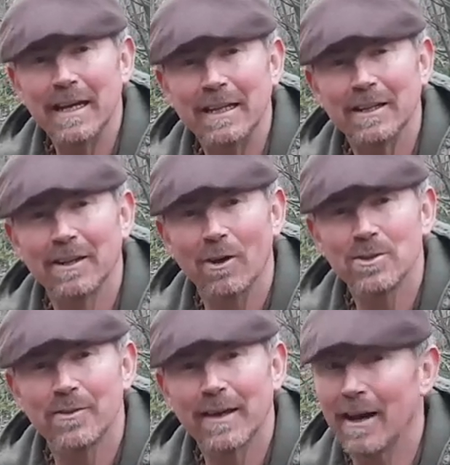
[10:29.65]
hit the
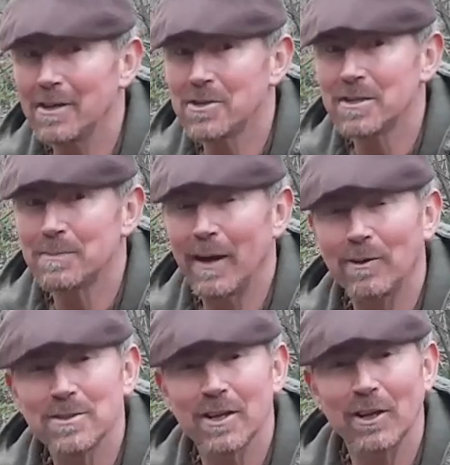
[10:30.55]
notifications
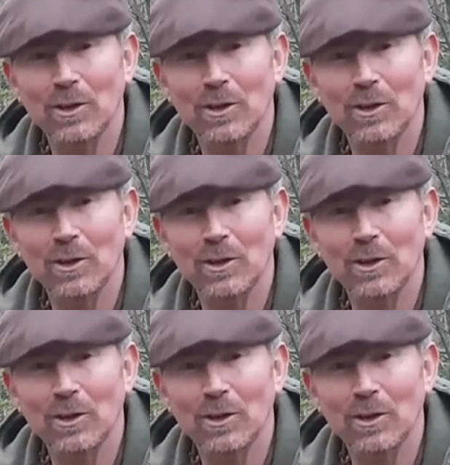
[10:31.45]
bell so that